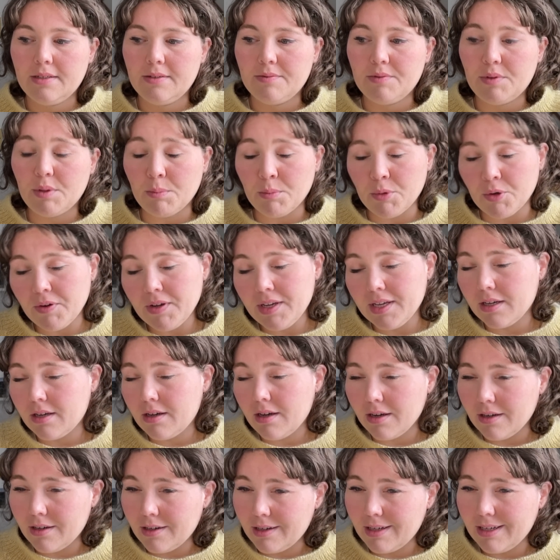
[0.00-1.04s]
the Marit
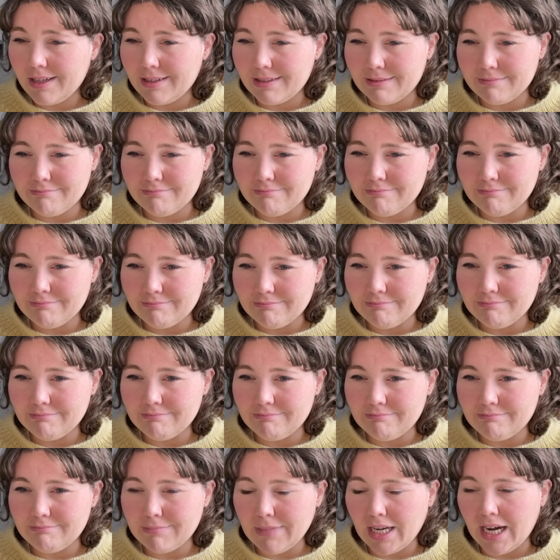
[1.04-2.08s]
cardigan,
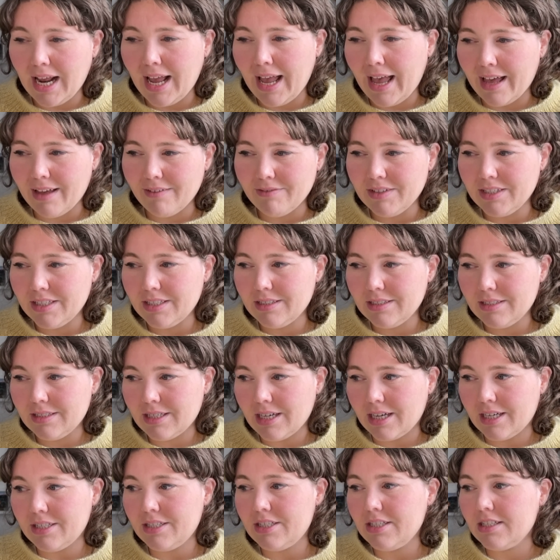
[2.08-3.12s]
but I haven't.
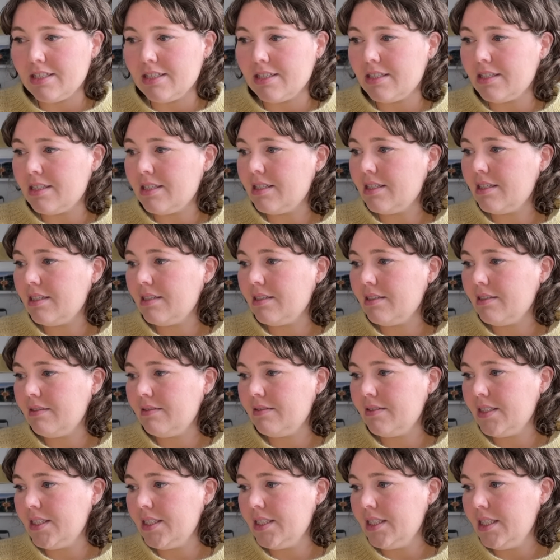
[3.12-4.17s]

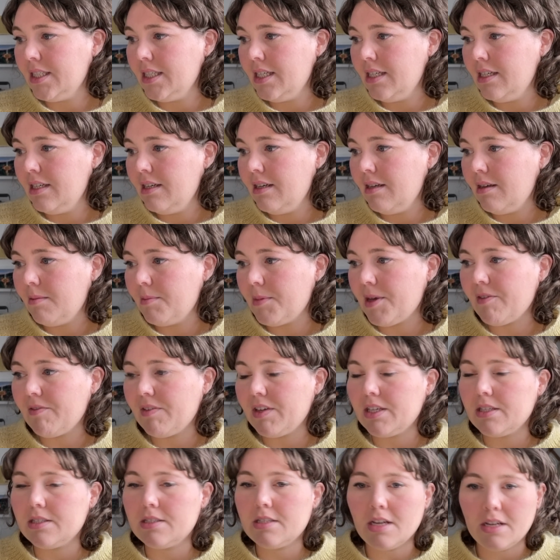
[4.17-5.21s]
I'm
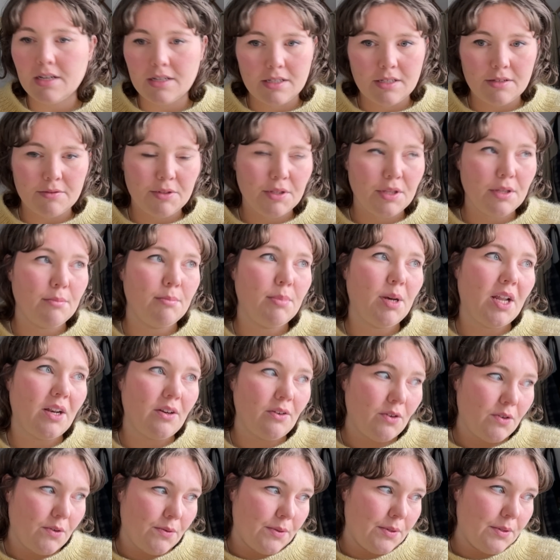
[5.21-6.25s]
having a saga with the
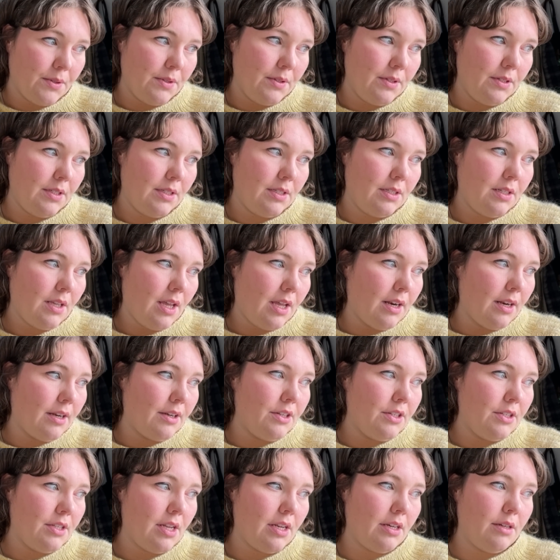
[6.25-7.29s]
buttonholes, and I
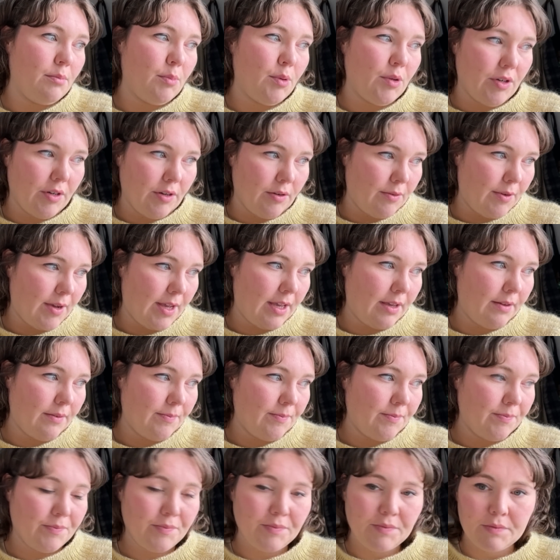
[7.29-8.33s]
just had to put it away.
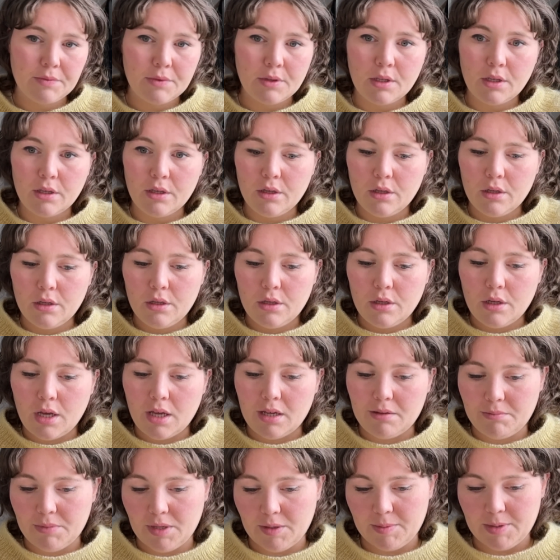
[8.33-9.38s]

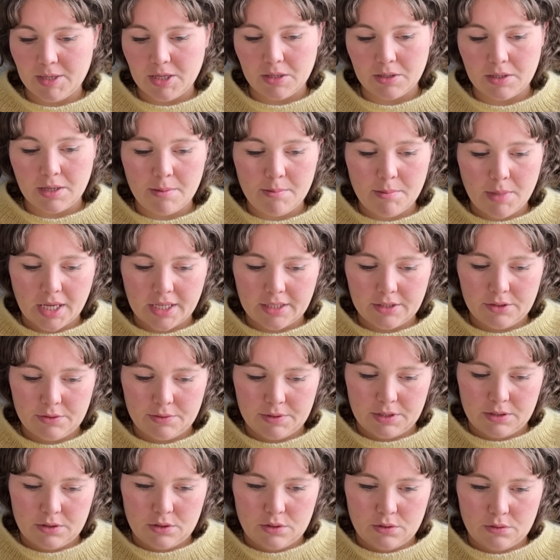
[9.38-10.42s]
And maybe I'll come back to
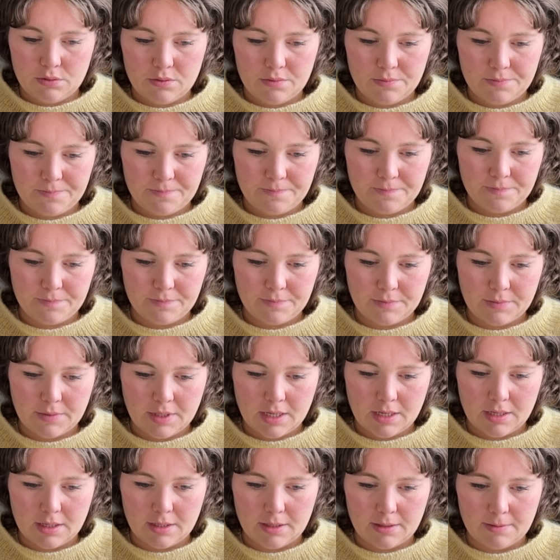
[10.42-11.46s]
it soon.
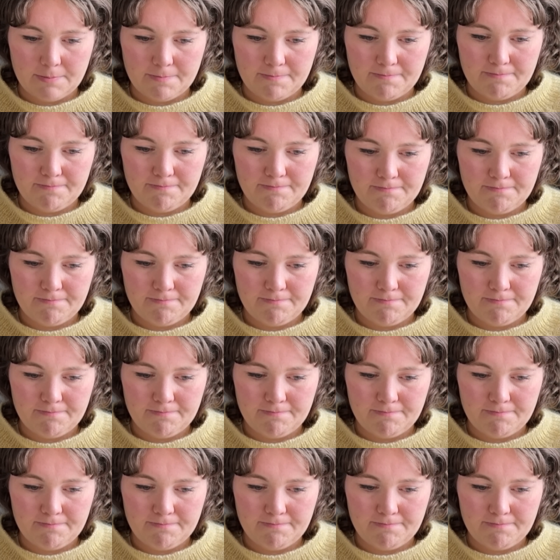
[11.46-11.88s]
I